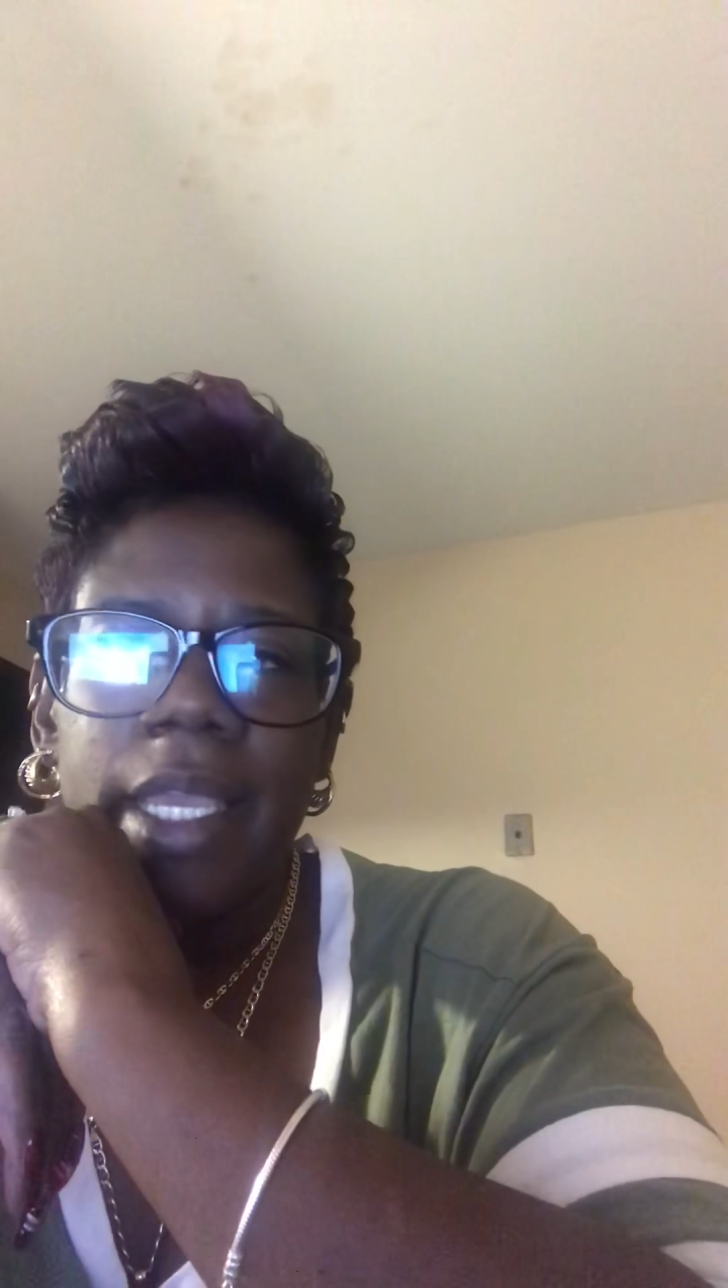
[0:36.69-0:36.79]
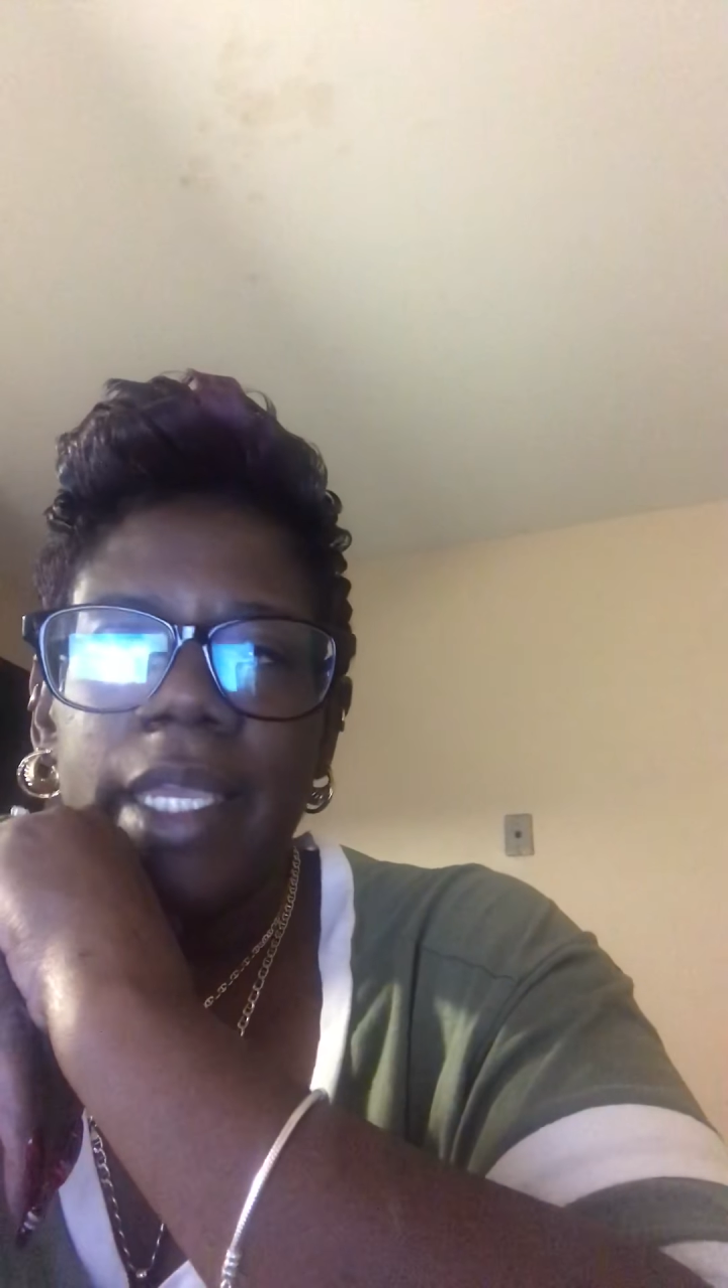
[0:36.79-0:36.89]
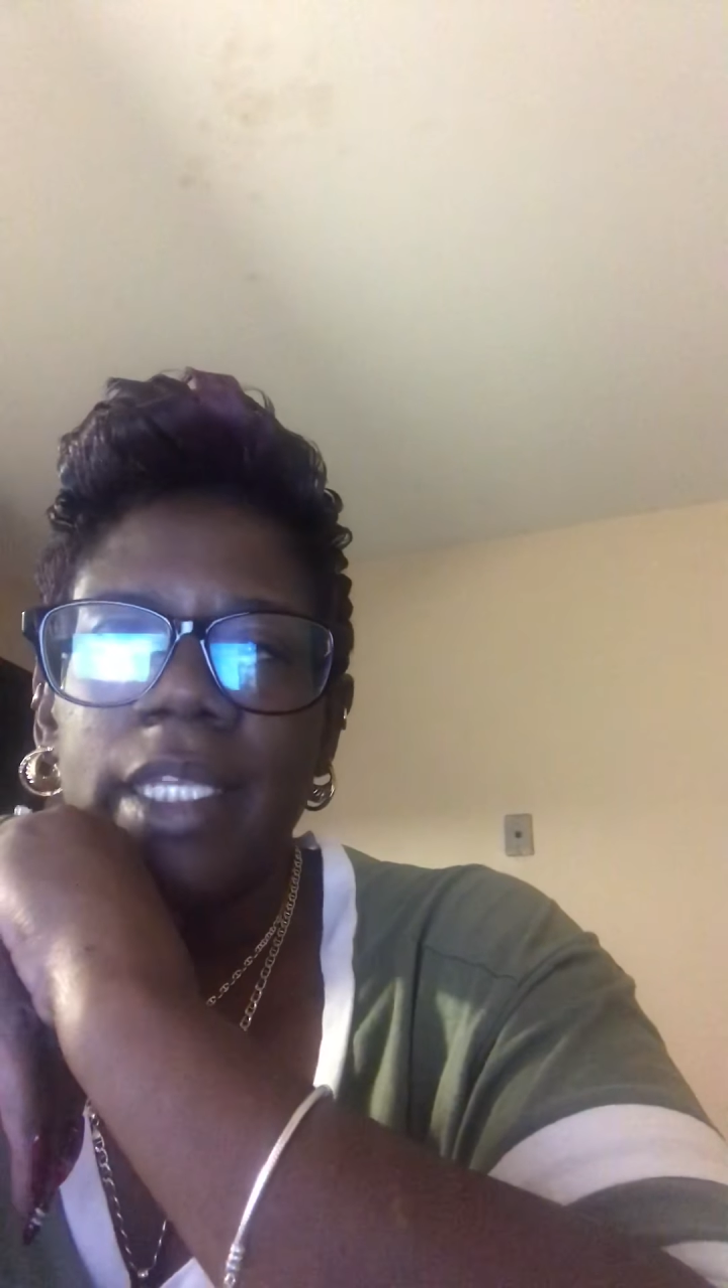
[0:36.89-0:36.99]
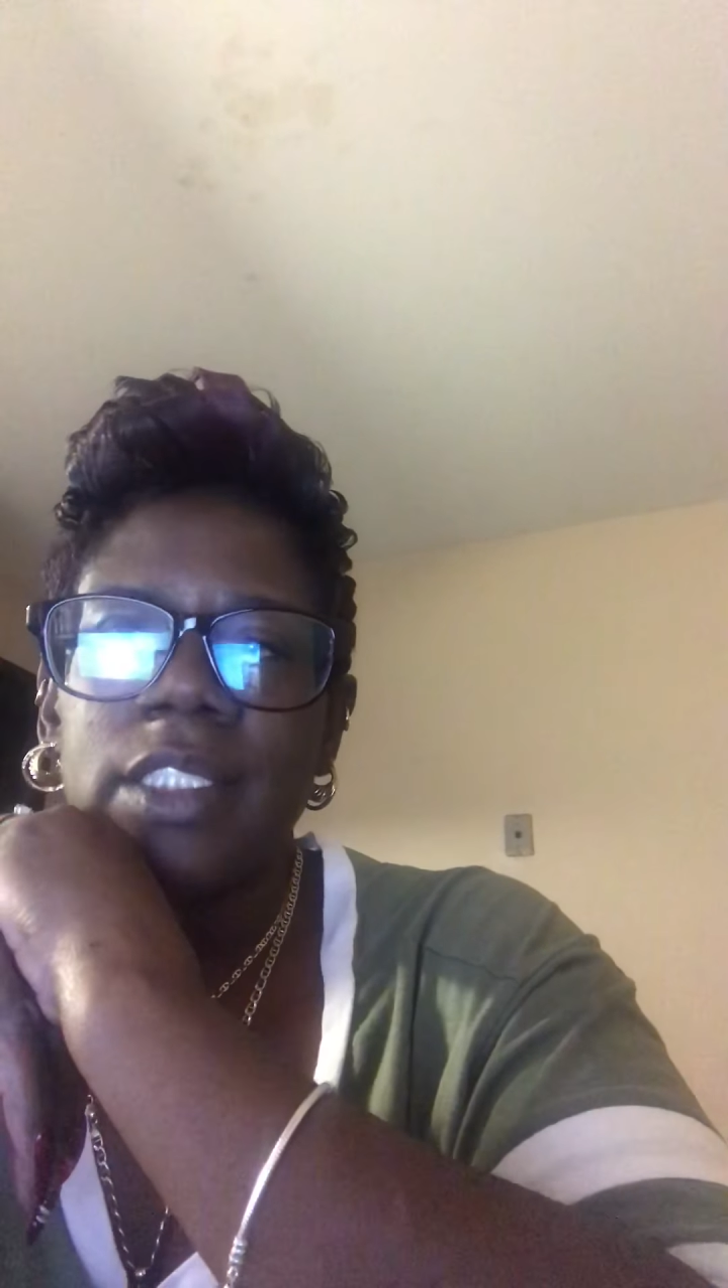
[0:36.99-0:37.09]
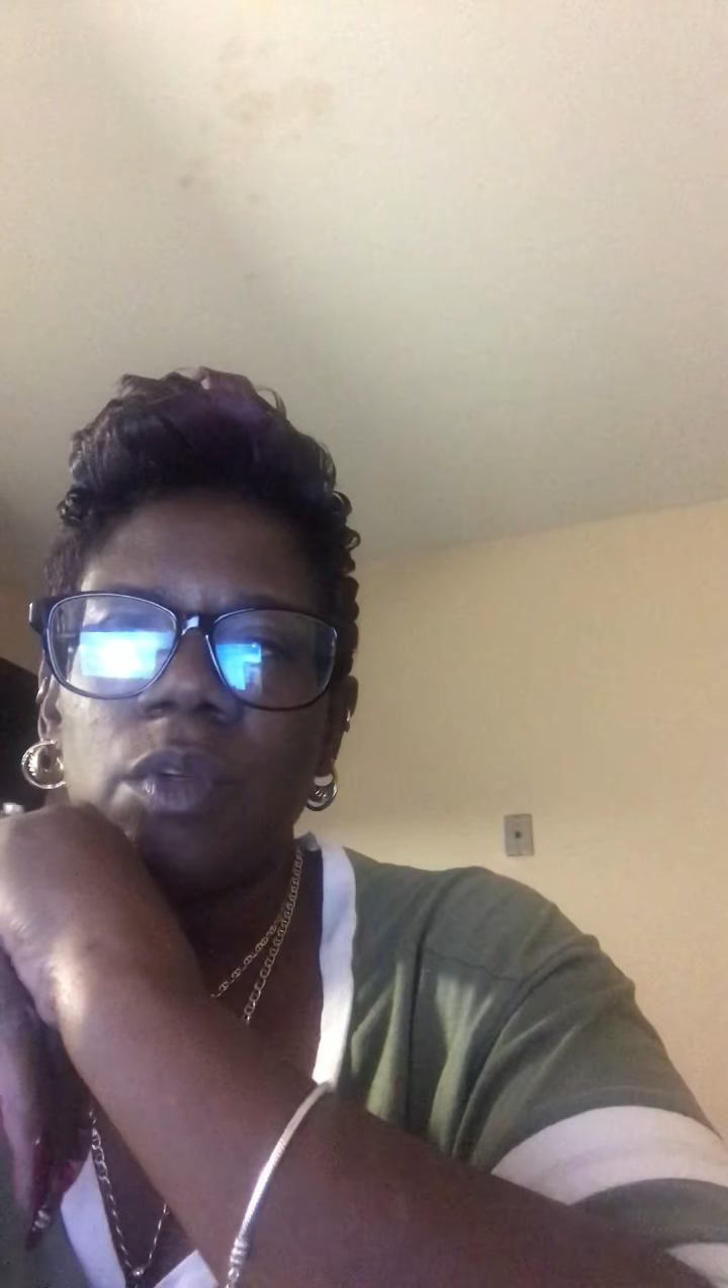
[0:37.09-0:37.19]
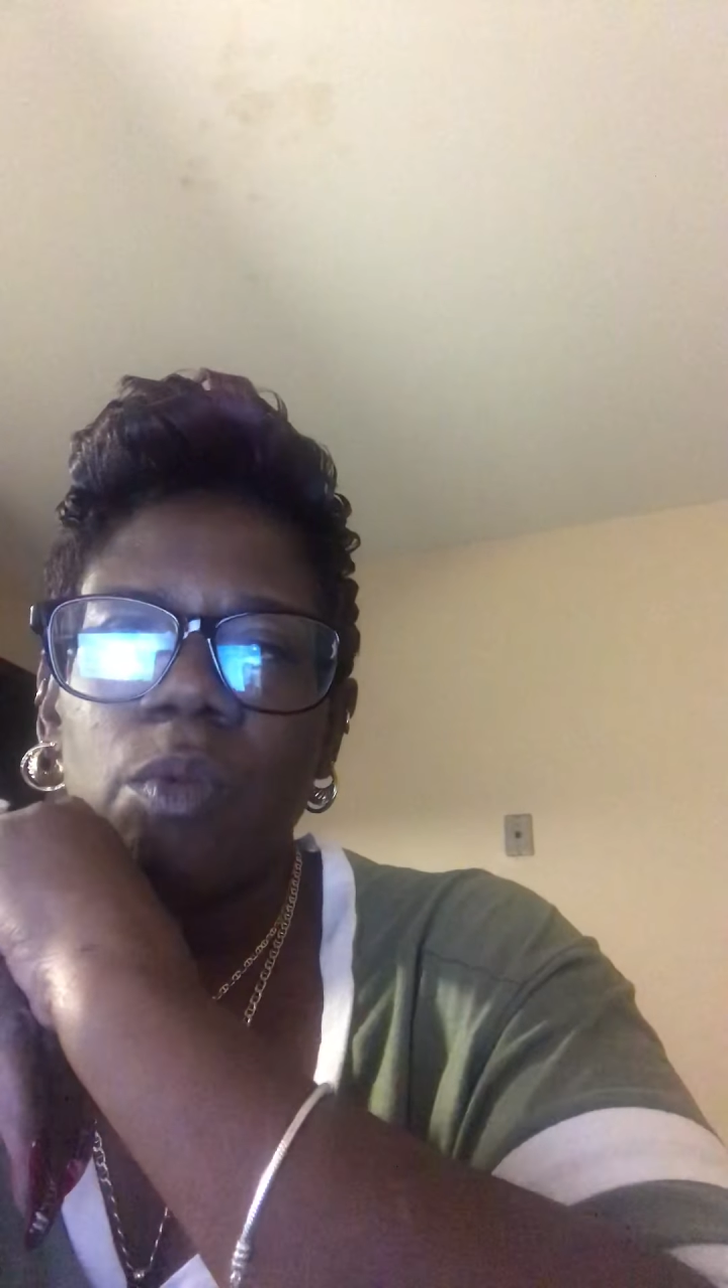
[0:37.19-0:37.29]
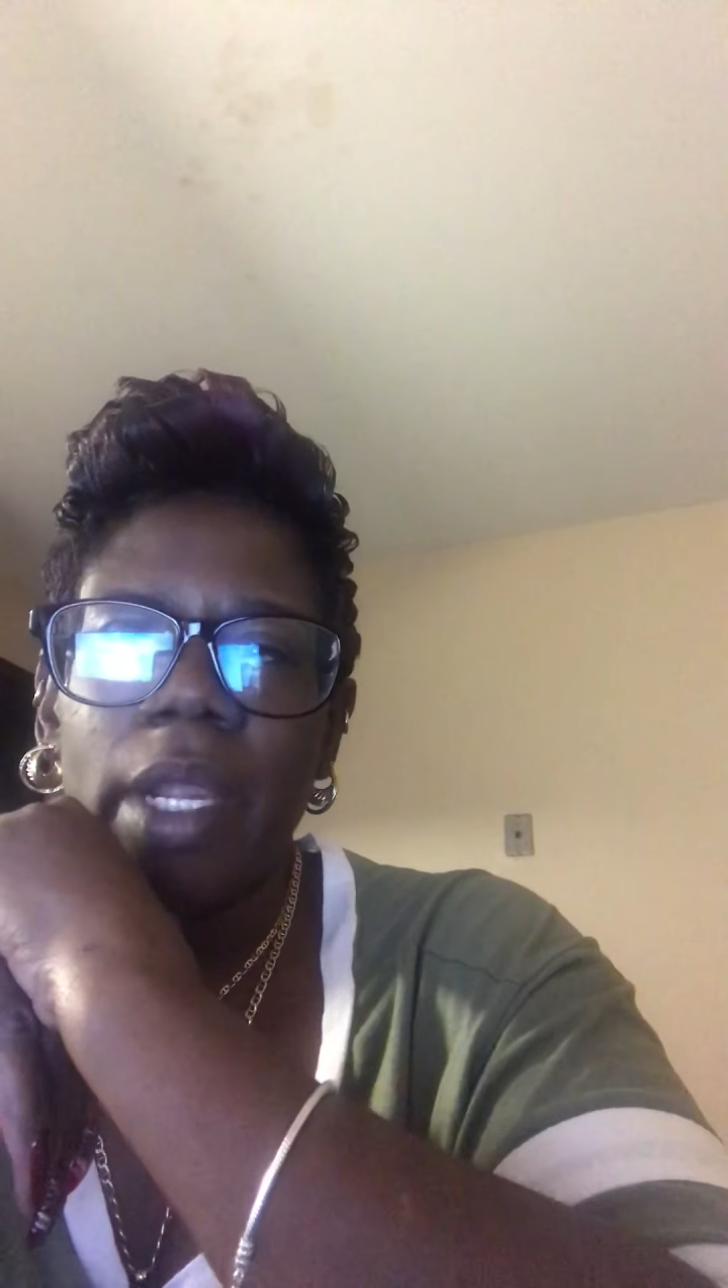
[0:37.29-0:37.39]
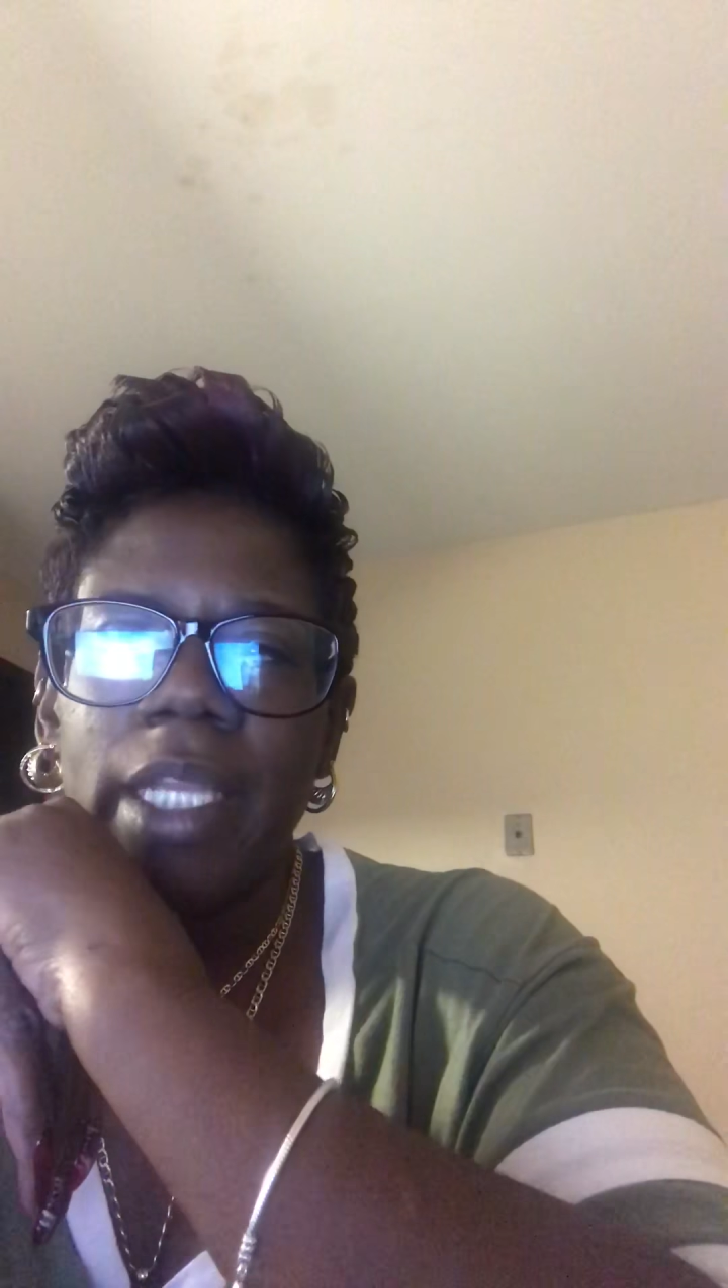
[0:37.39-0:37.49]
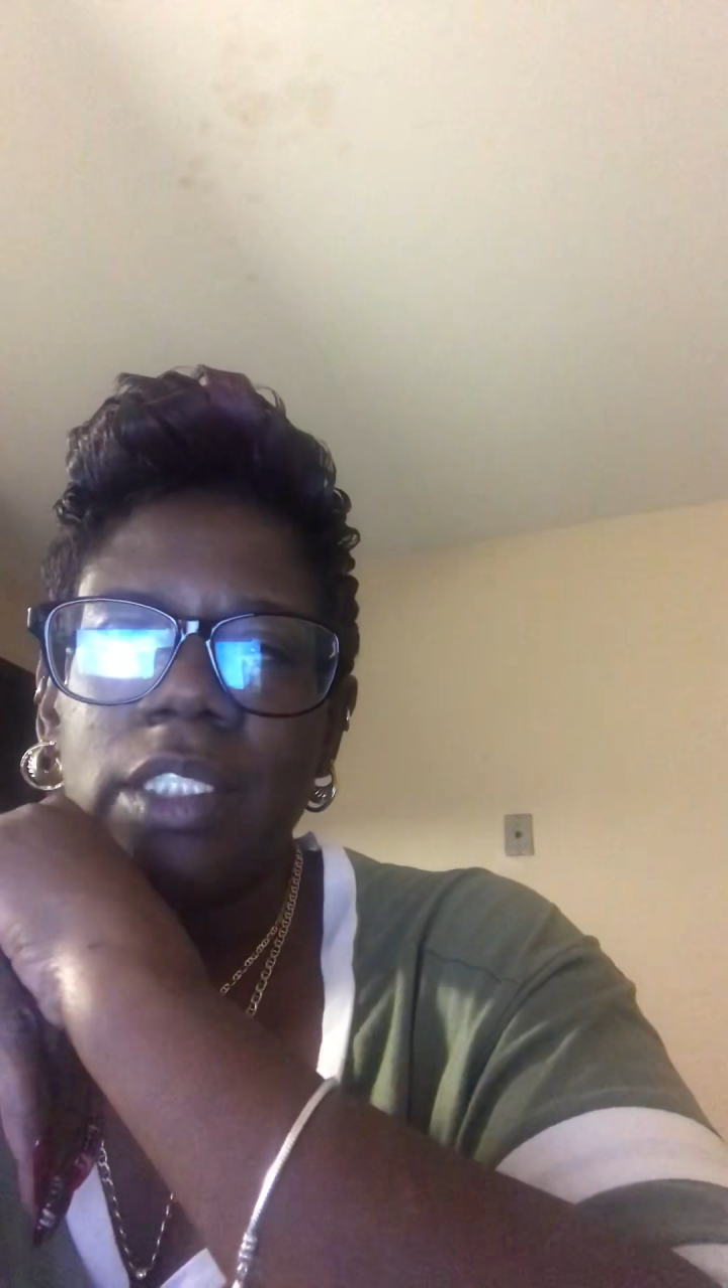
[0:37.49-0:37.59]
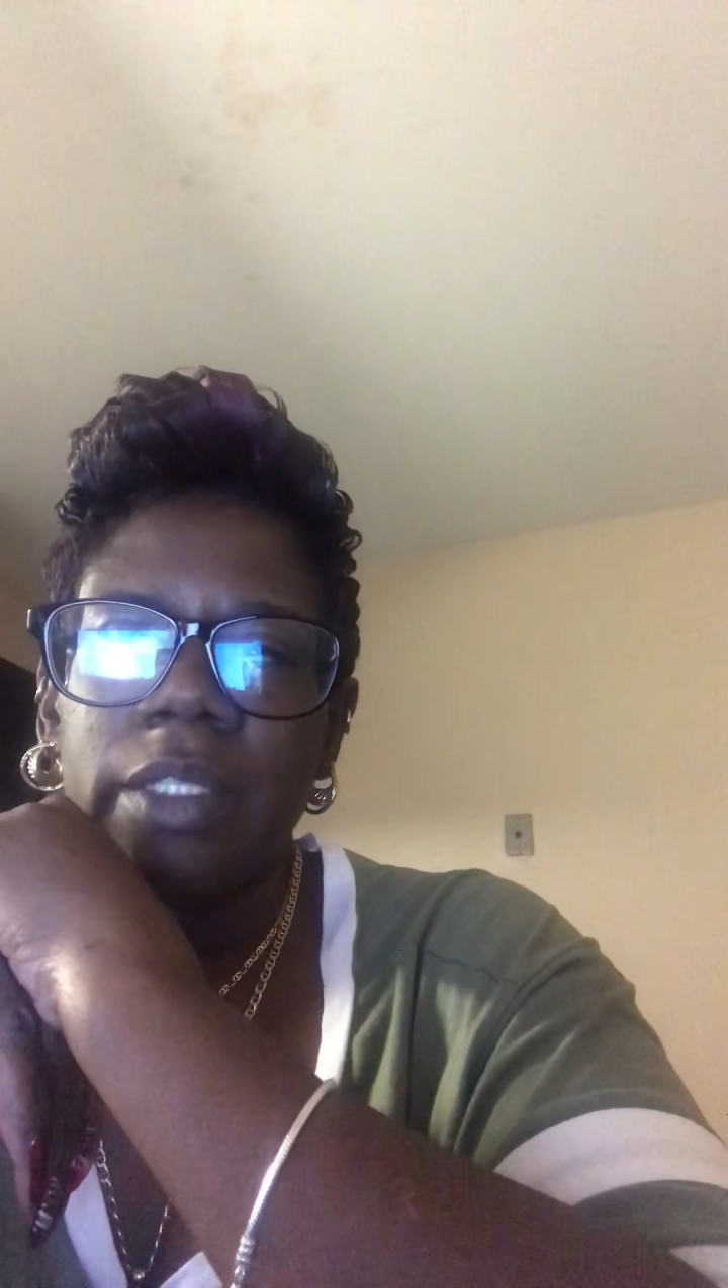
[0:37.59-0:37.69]
is a
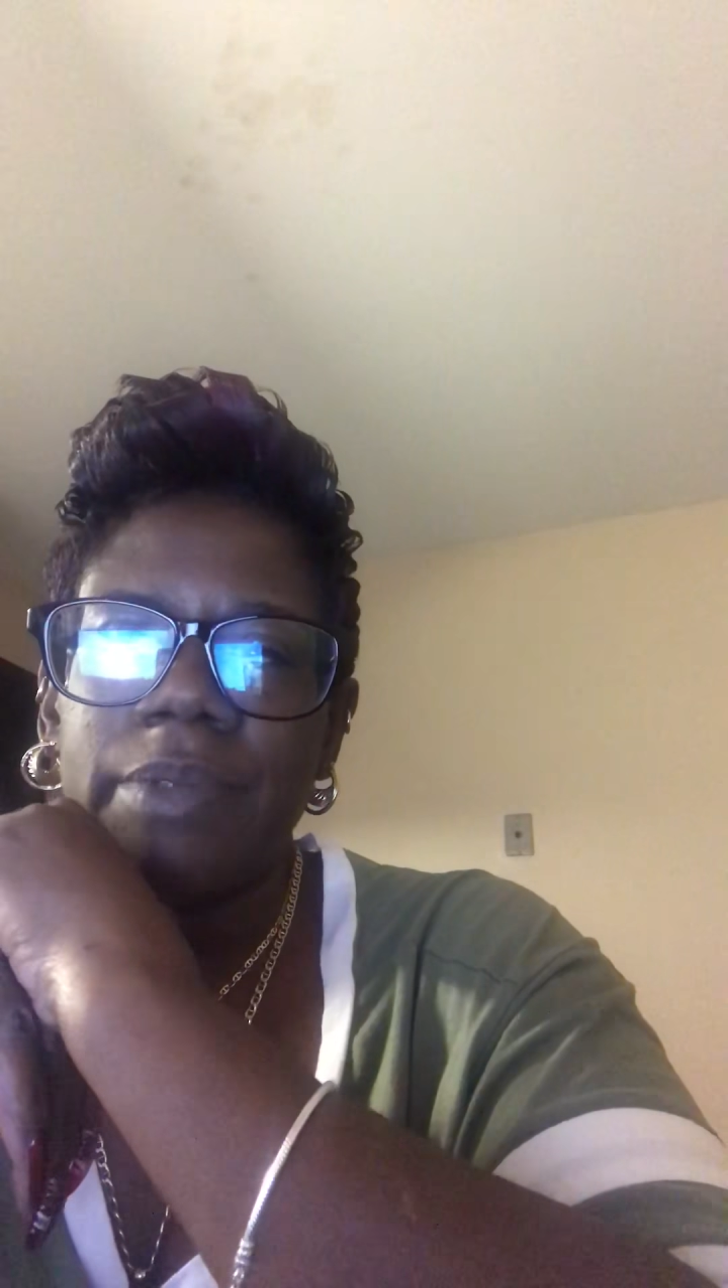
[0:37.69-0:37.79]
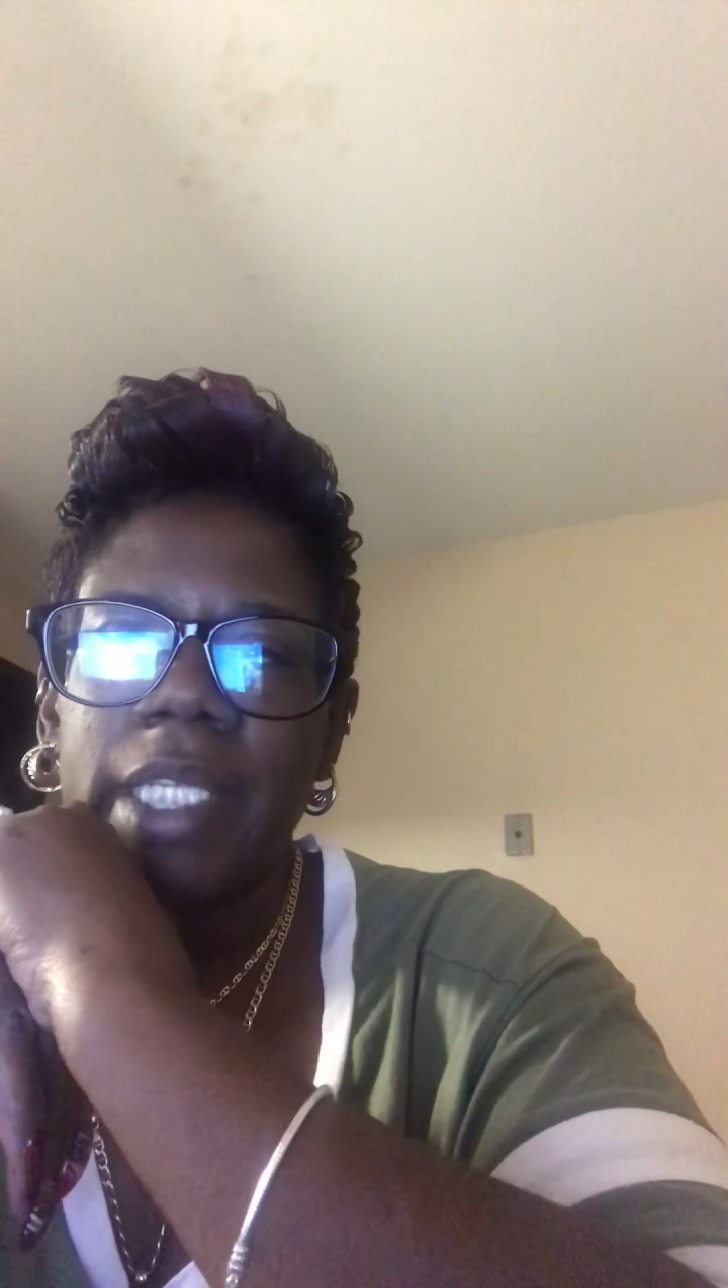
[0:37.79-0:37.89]
range of